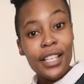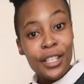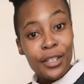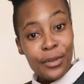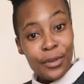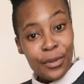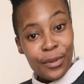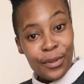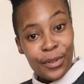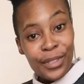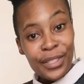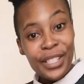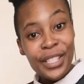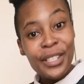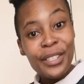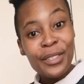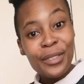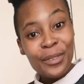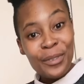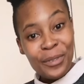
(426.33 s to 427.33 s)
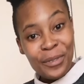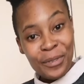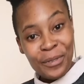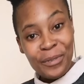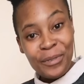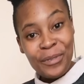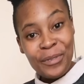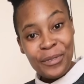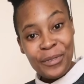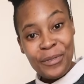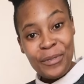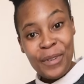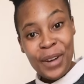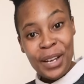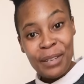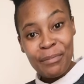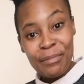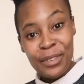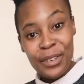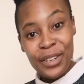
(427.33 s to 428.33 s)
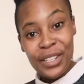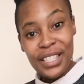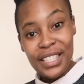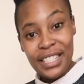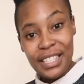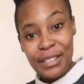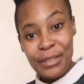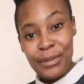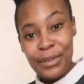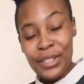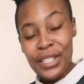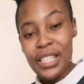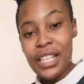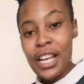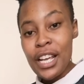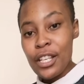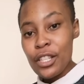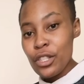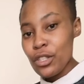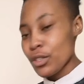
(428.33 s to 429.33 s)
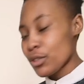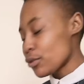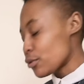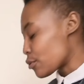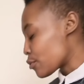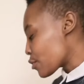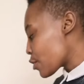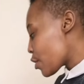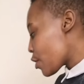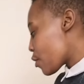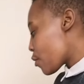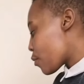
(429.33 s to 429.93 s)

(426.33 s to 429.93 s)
equals 2. Two white blocks equals 2.